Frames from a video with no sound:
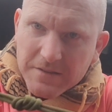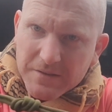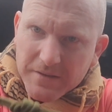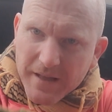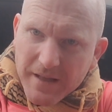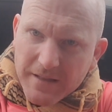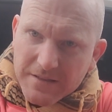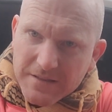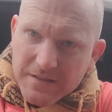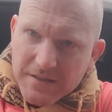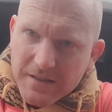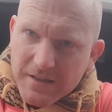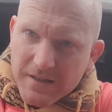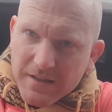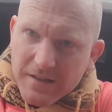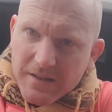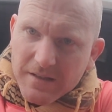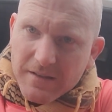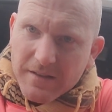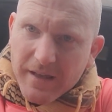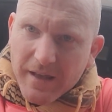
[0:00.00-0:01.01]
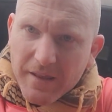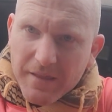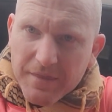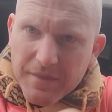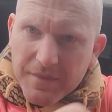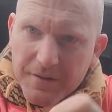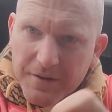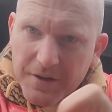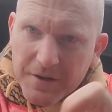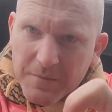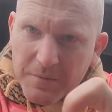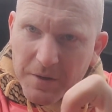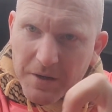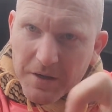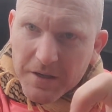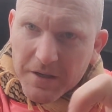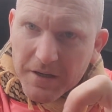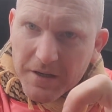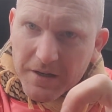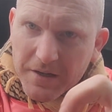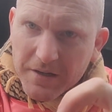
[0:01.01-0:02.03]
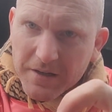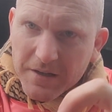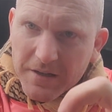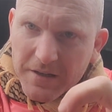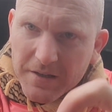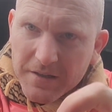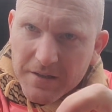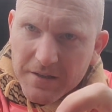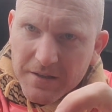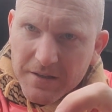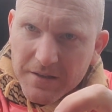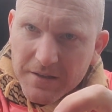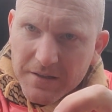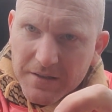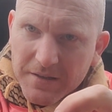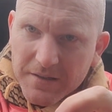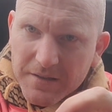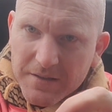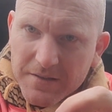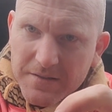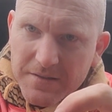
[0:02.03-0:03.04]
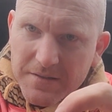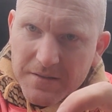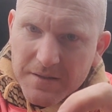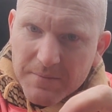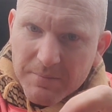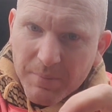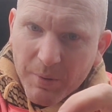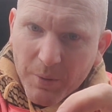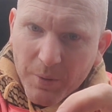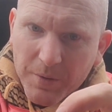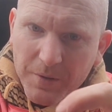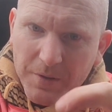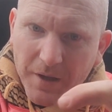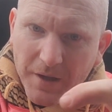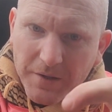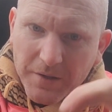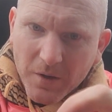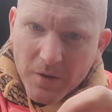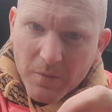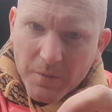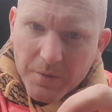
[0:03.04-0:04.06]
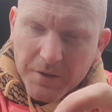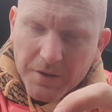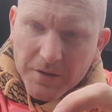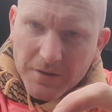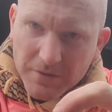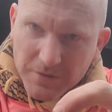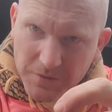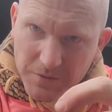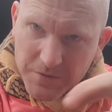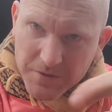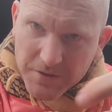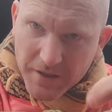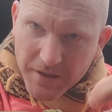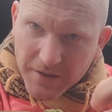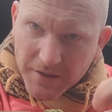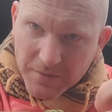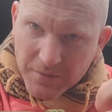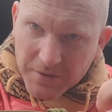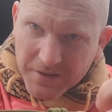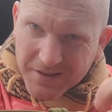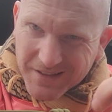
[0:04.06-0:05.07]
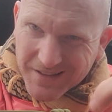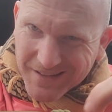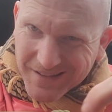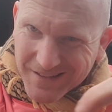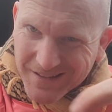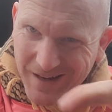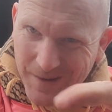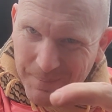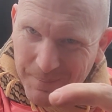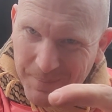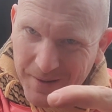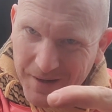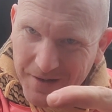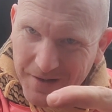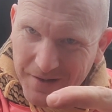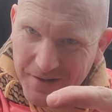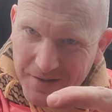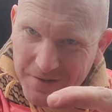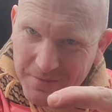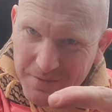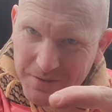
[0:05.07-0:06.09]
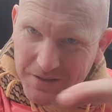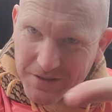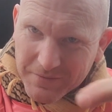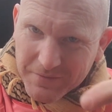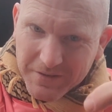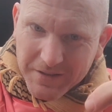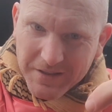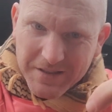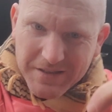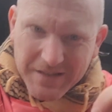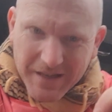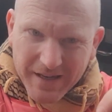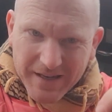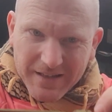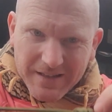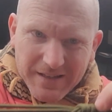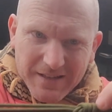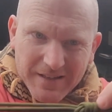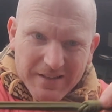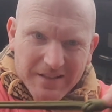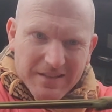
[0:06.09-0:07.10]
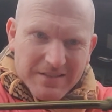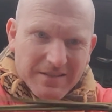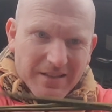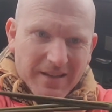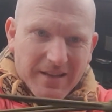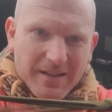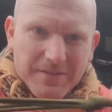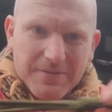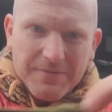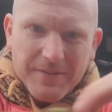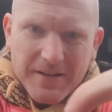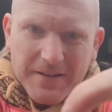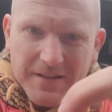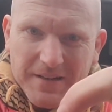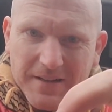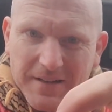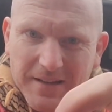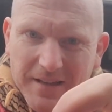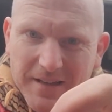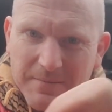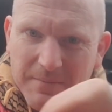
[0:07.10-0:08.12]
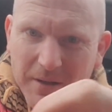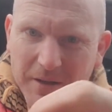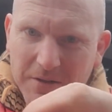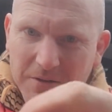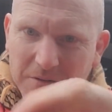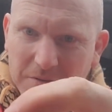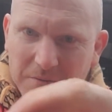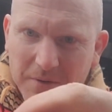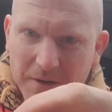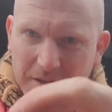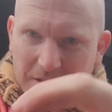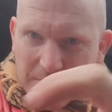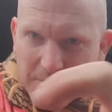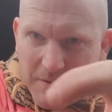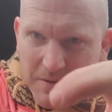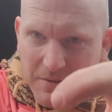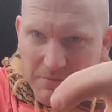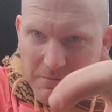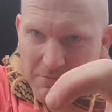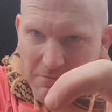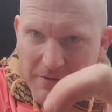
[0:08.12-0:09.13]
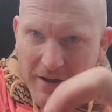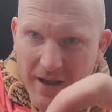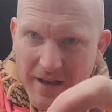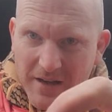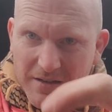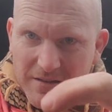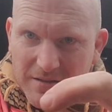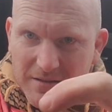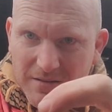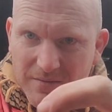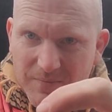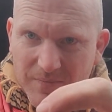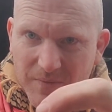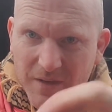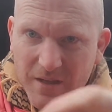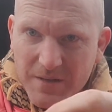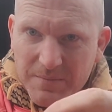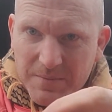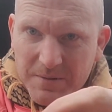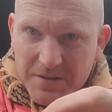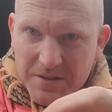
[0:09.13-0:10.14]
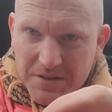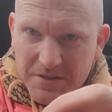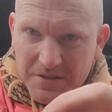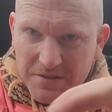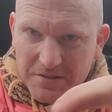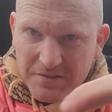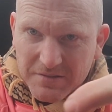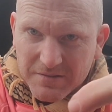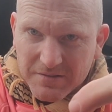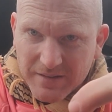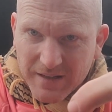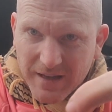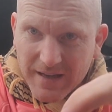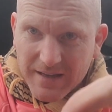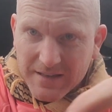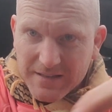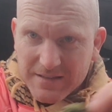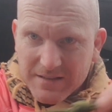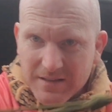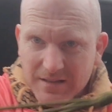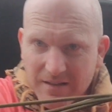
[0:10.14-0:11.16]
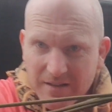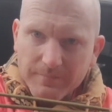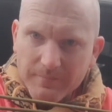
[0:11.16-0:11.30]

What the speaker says: So that third one there is important. I don't want to lose it. I don't want to get up under there really, really tight. So I got to find it again, but I do want it to be right in position, nice.